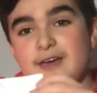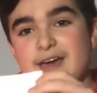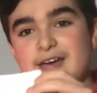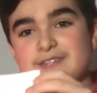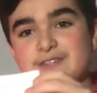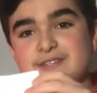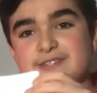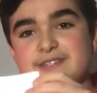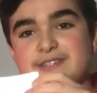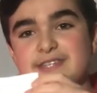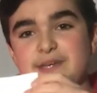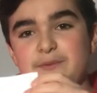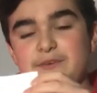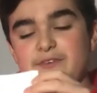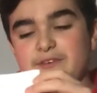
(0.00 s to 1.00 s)
As you can see,
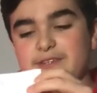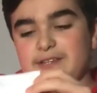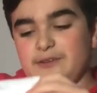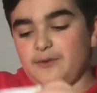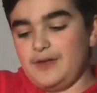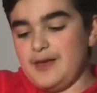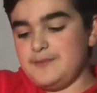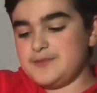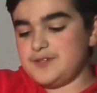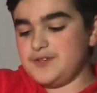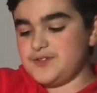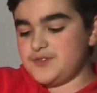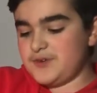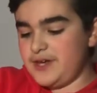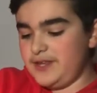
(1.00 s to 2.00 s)
we've got the little Amazon
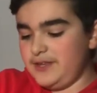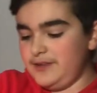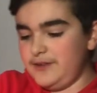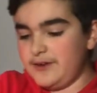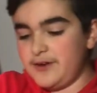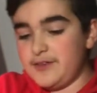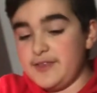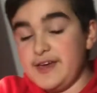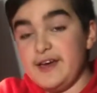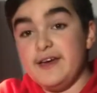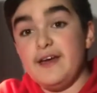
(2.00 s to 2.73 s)
Australia logo there.